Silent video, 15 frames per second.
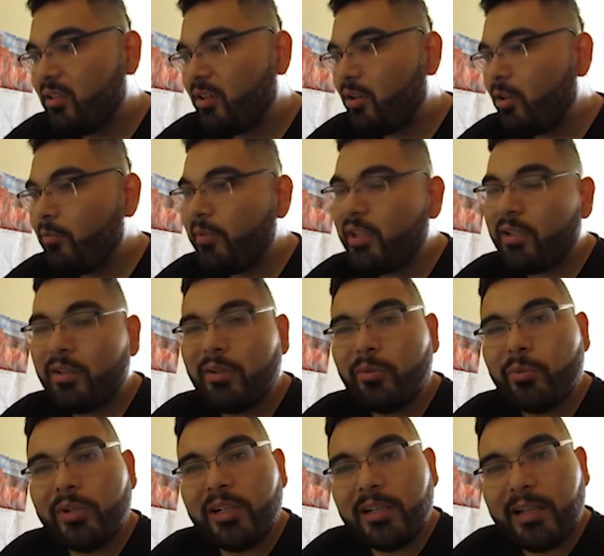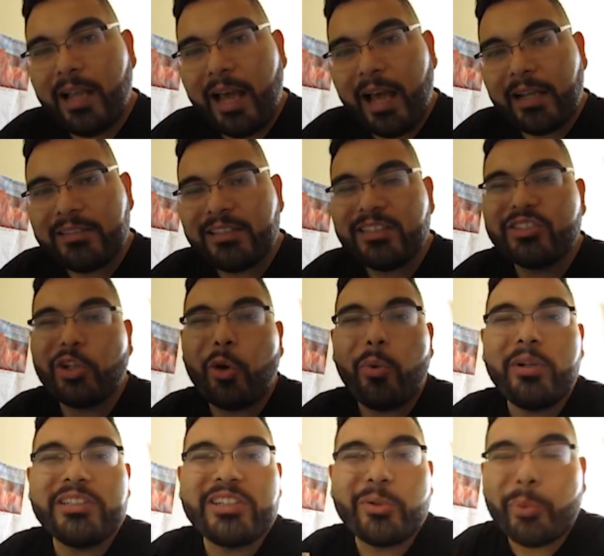Homie, relax. There's
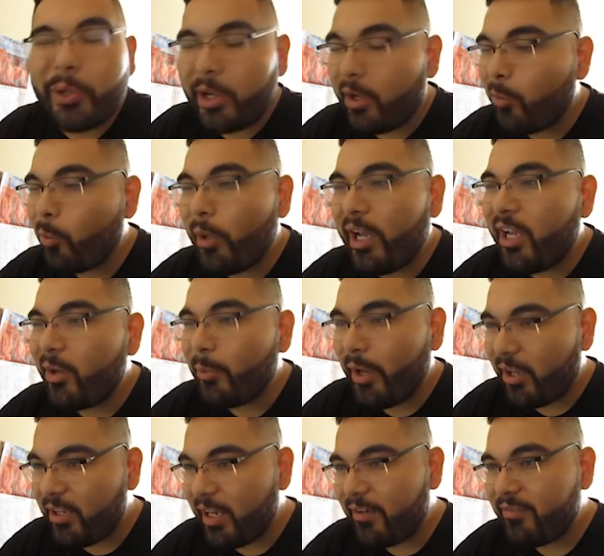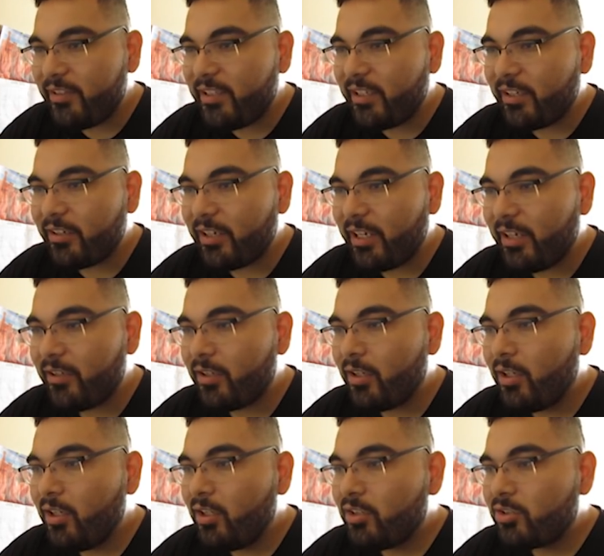always a way around everything, all right?
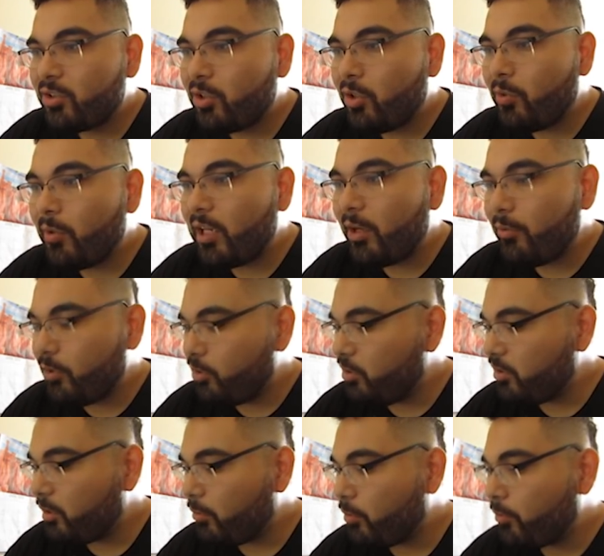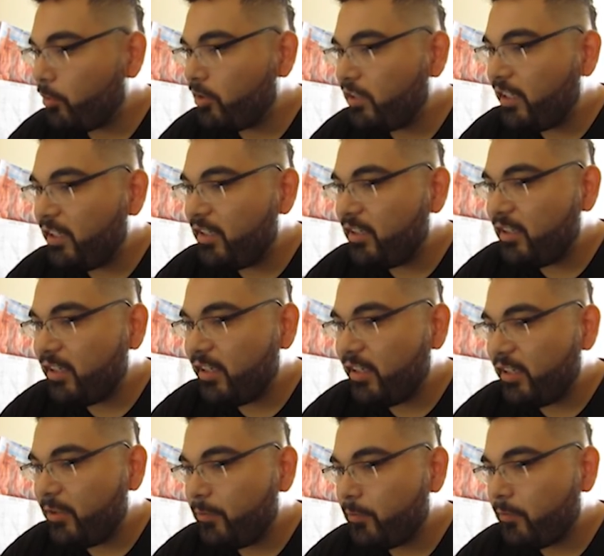So what I would do is I would rotate it
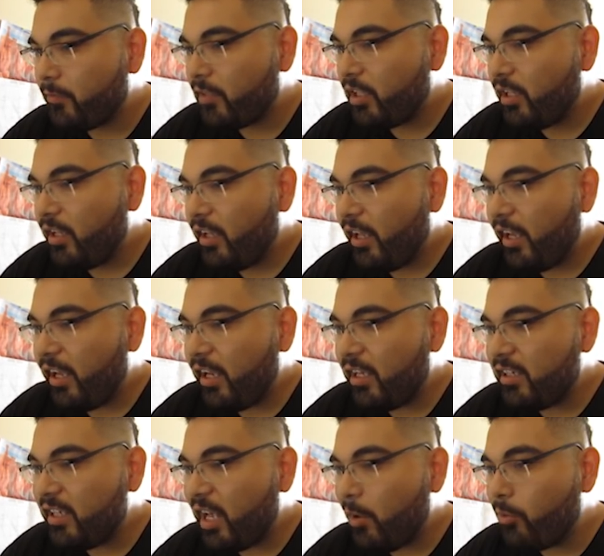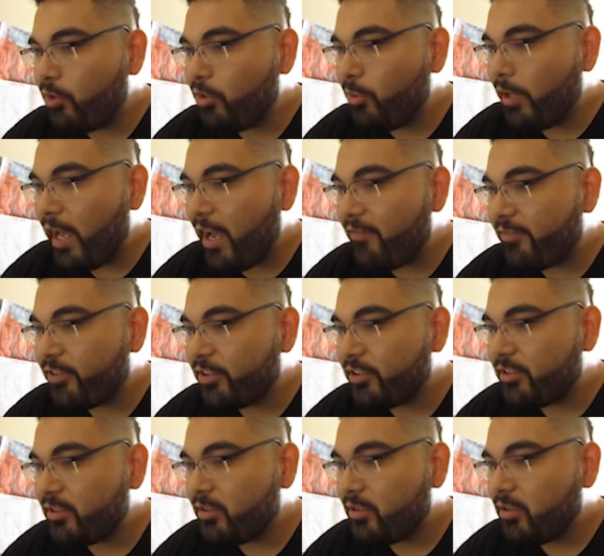again, and I would do
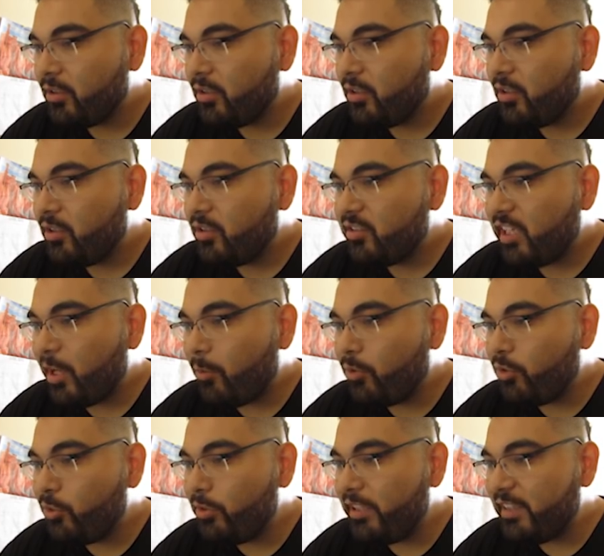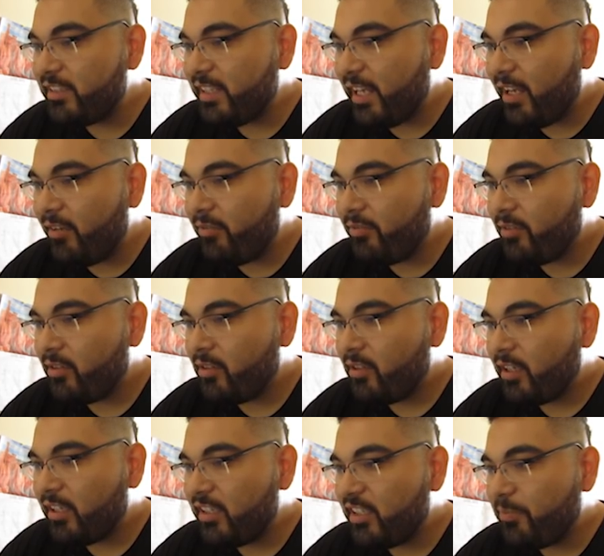halvers. See, I would do this half
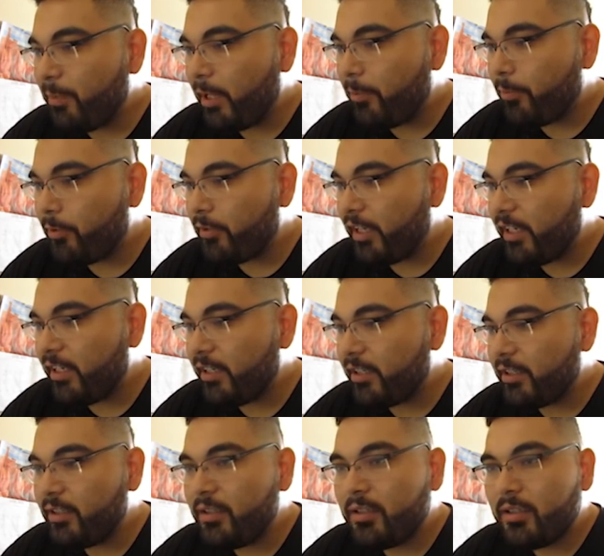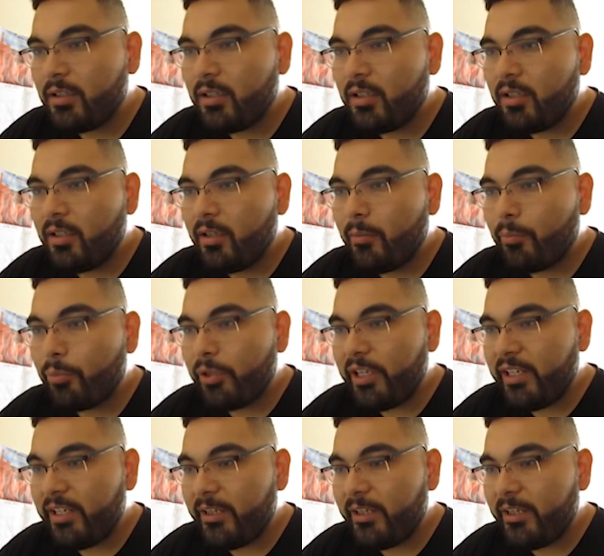and this paper right here, print